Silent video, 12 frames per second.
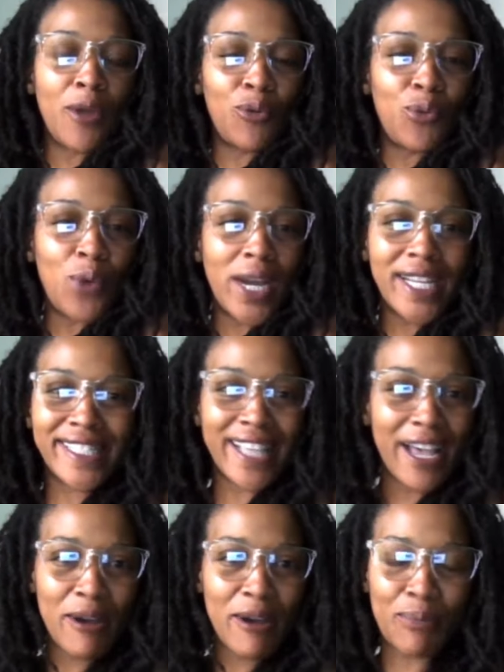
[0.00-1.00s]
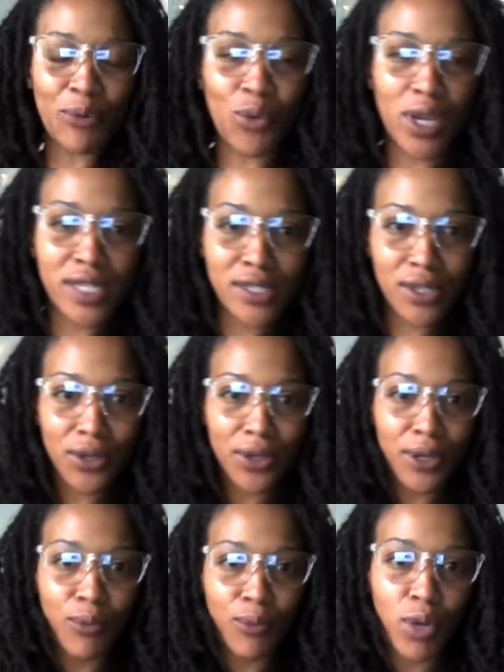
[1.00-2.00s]
What's up? What's
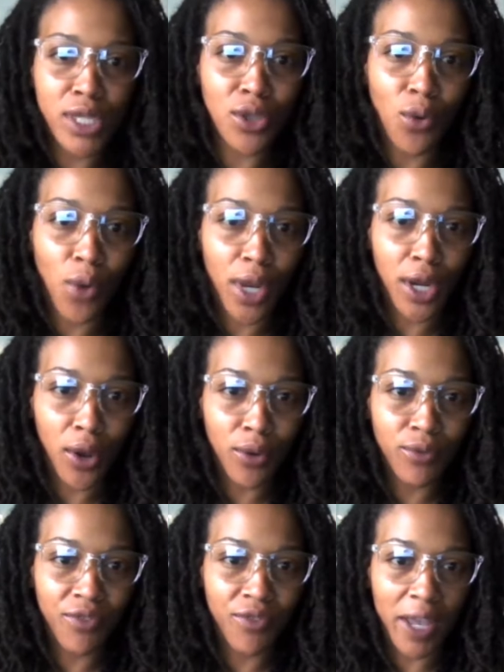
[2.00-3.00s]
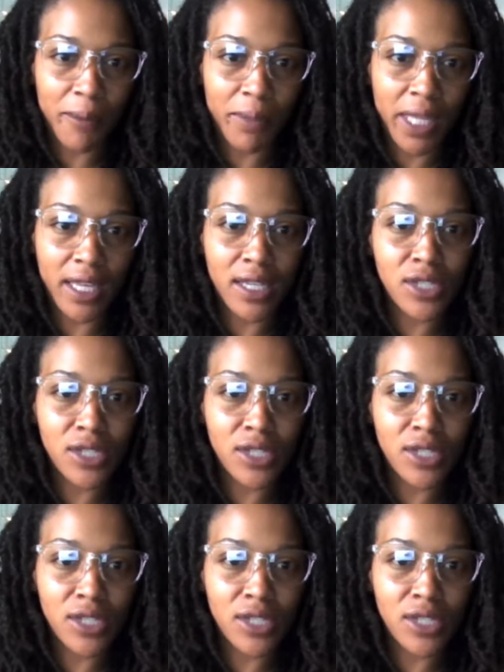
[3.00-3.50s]
good? What's going on, family?